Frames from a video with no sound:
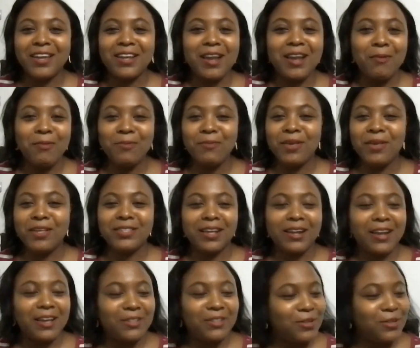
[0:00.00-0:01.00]
Akinlami makes
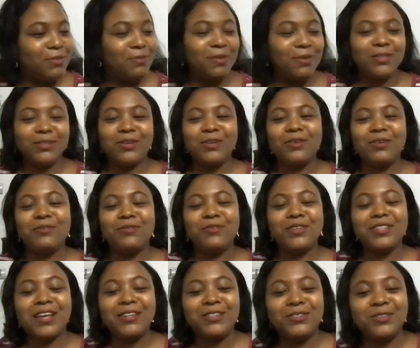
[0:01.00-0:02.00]
an adjustment, all of
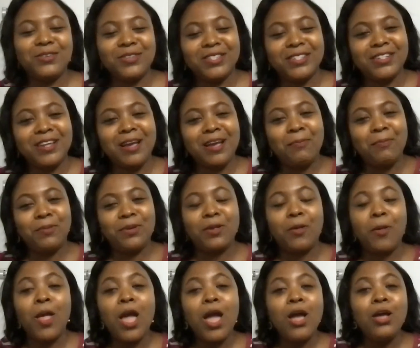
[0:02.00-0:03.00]
us adjust sharply.